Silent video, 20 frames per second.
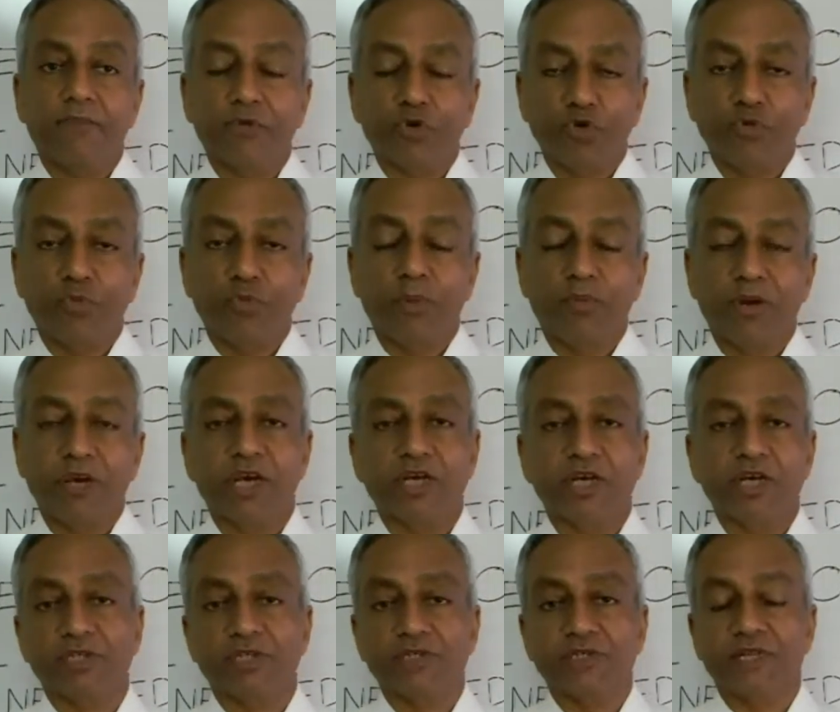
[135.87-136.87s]
two
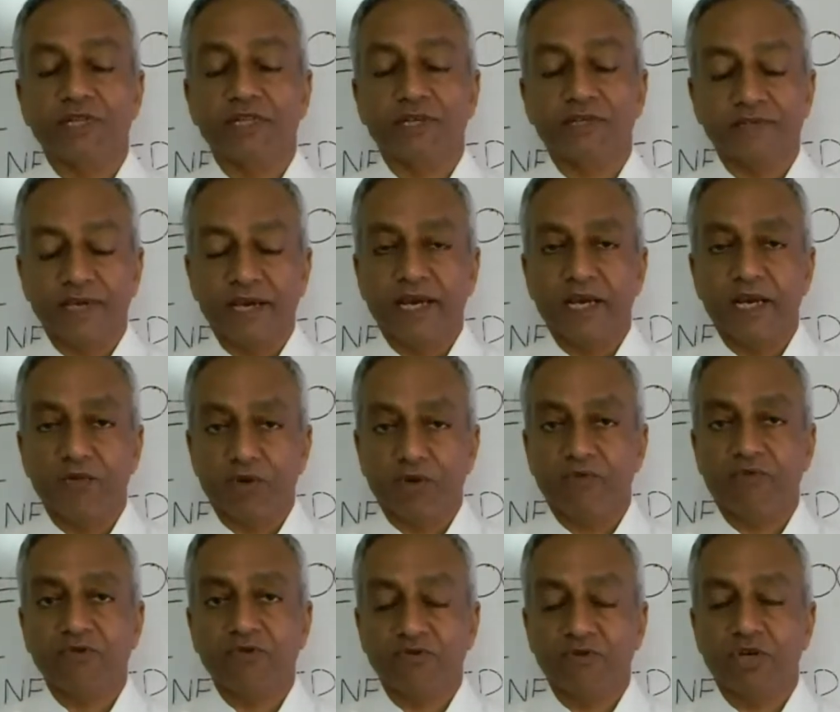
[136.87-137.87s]
publications, and the second one,
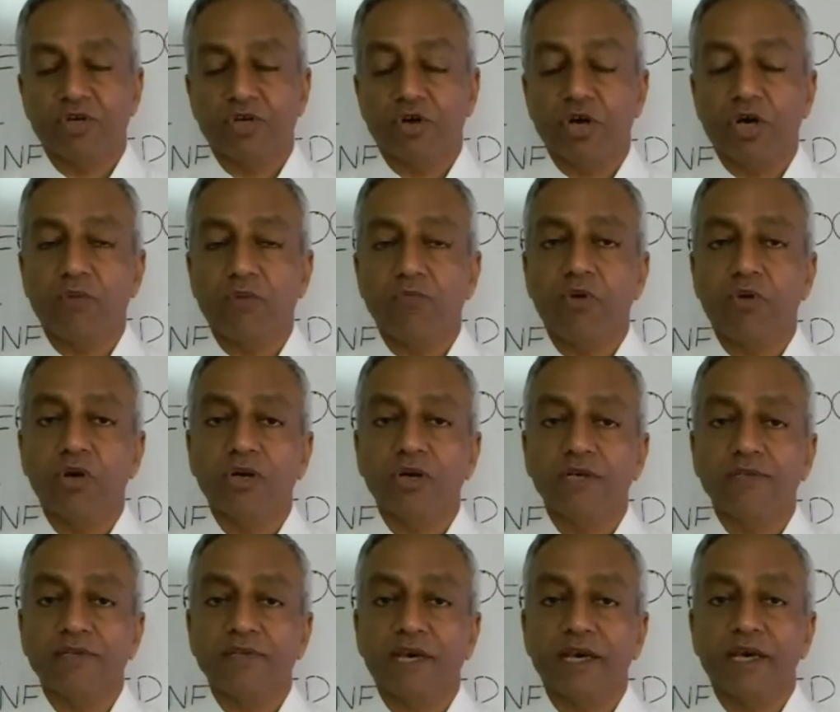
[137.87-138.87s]
which we'll talk about,
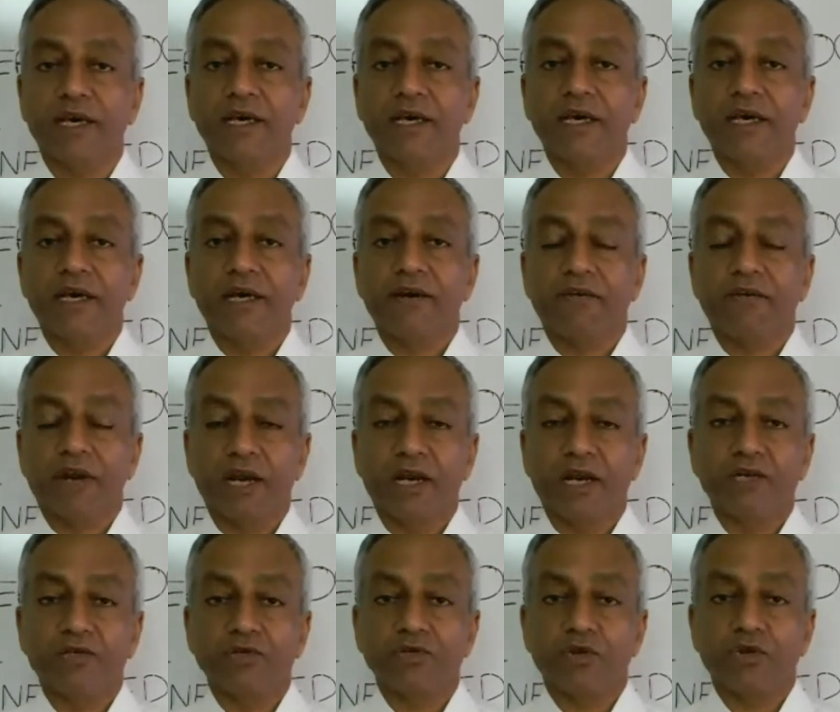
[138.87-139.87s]
is a
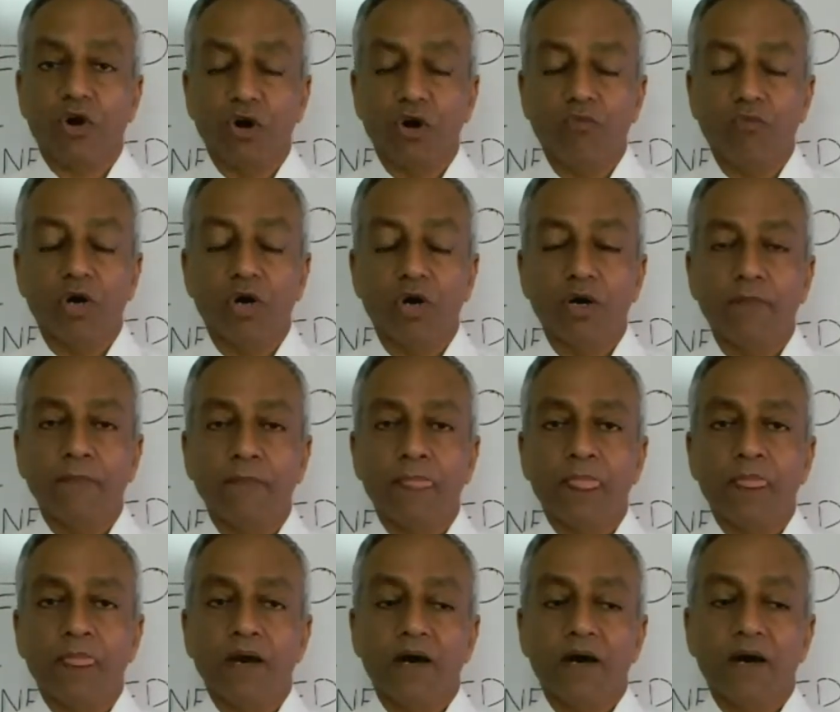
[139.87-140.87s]
trainer's logbook,
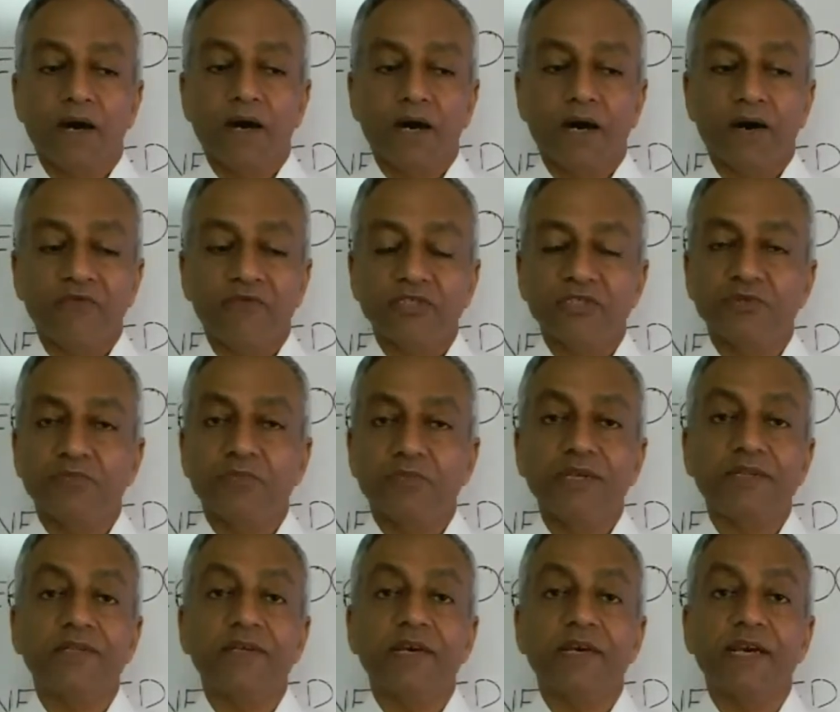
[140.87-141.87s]
which
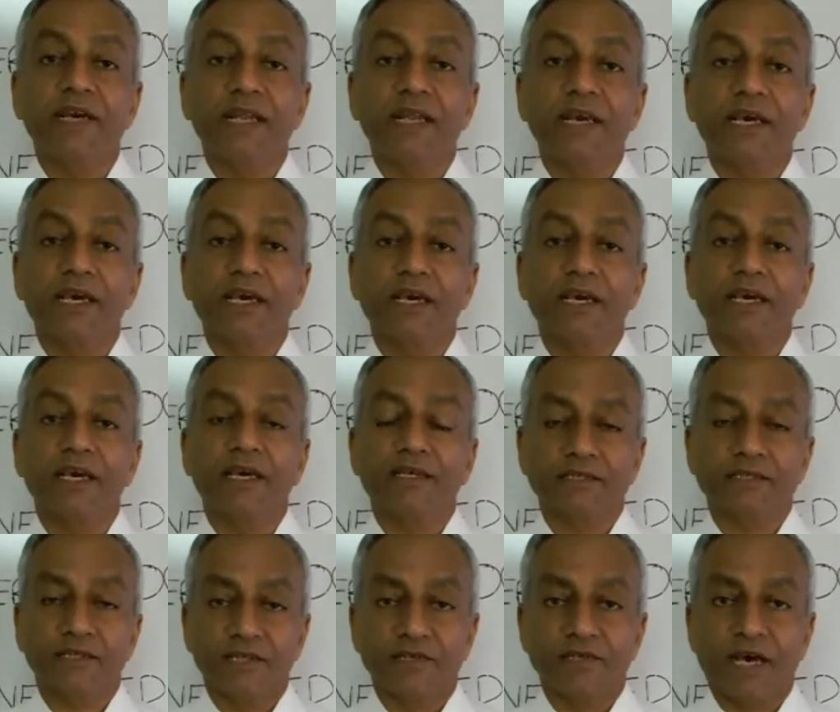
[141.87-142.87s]
basically is
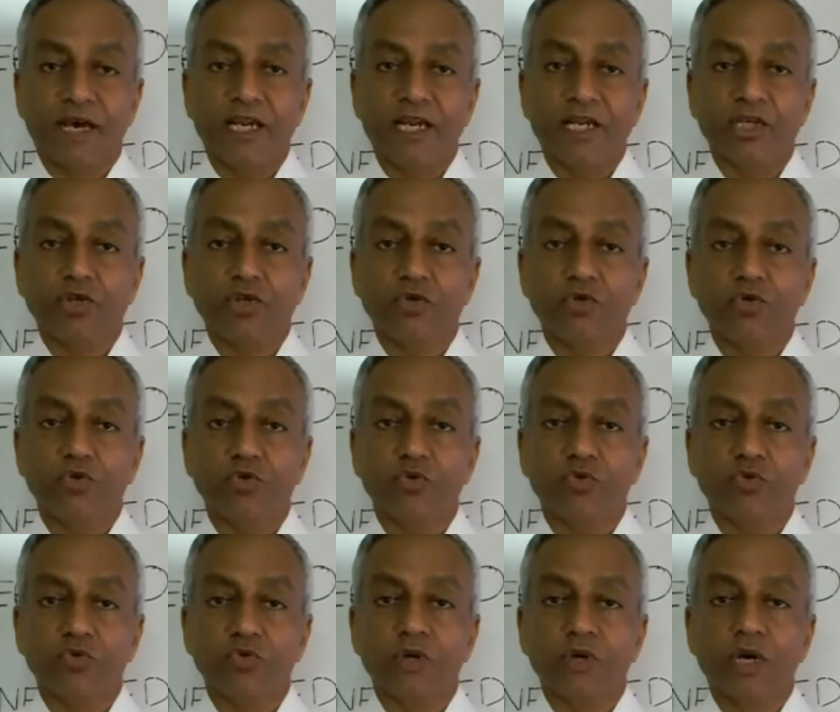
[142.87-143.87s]
designed
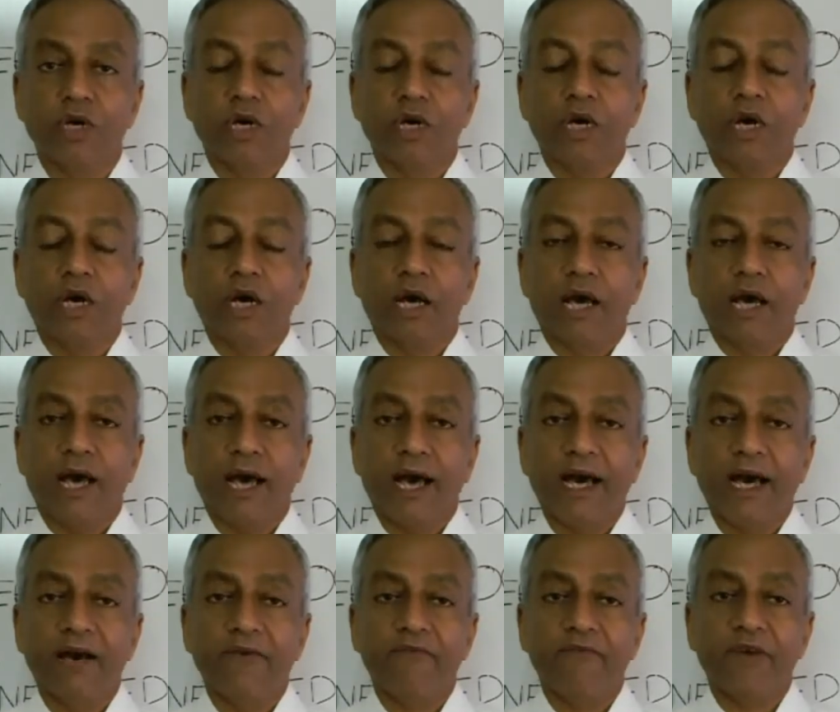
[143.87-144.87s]
to
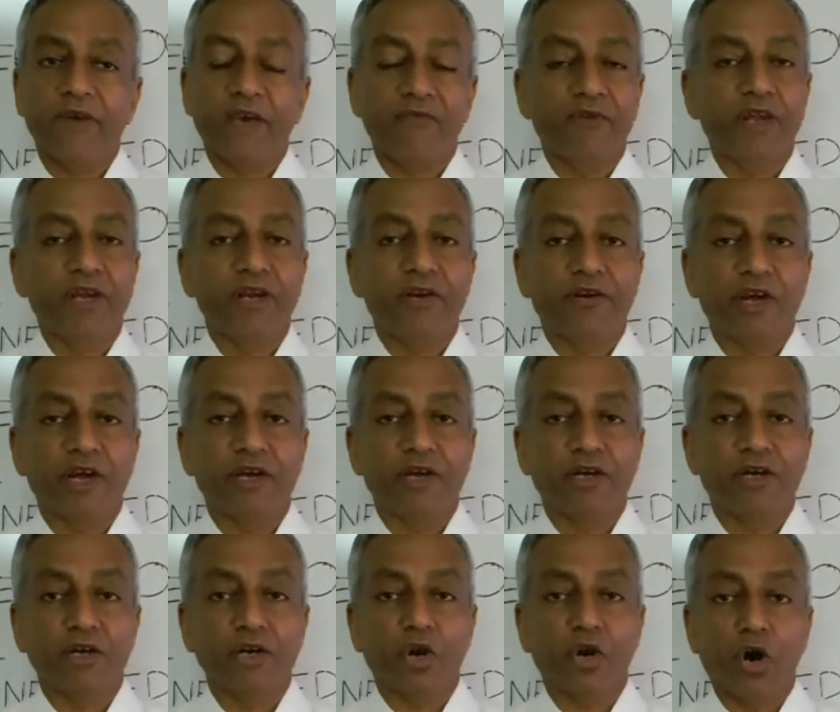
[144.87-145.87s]
have every
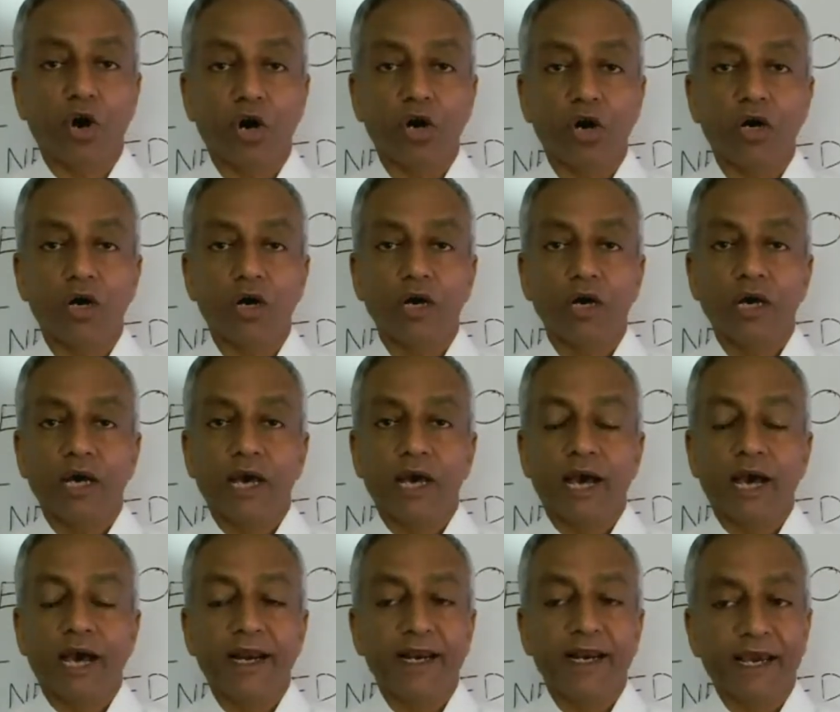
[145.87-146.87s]
trainer log
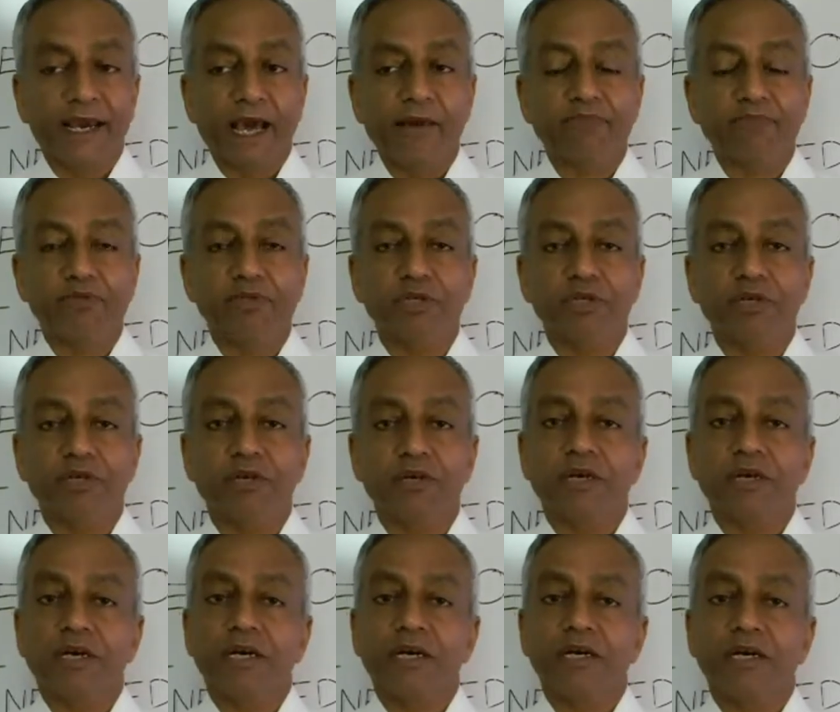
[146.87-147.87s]
and capture
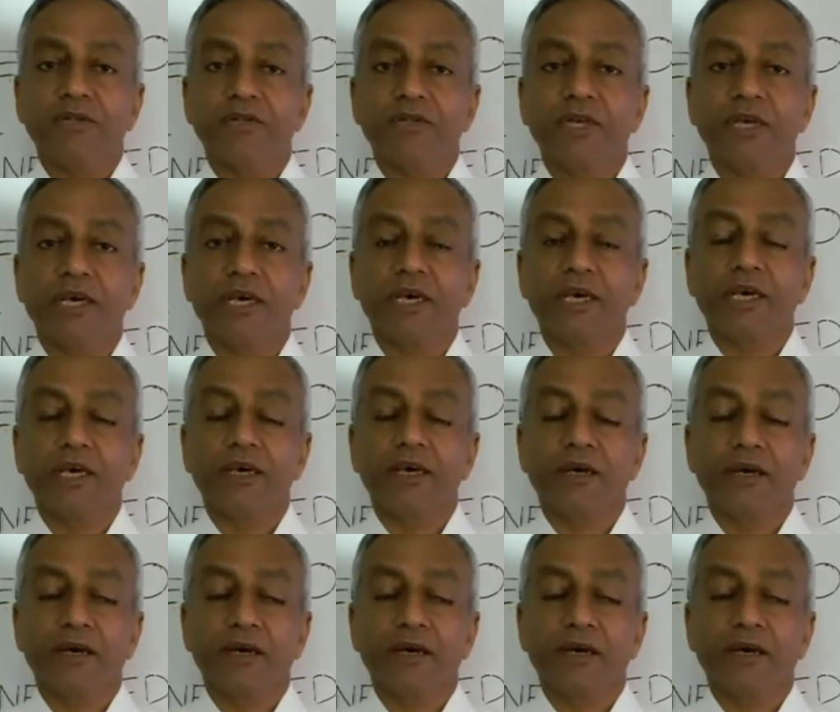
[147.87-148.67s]
the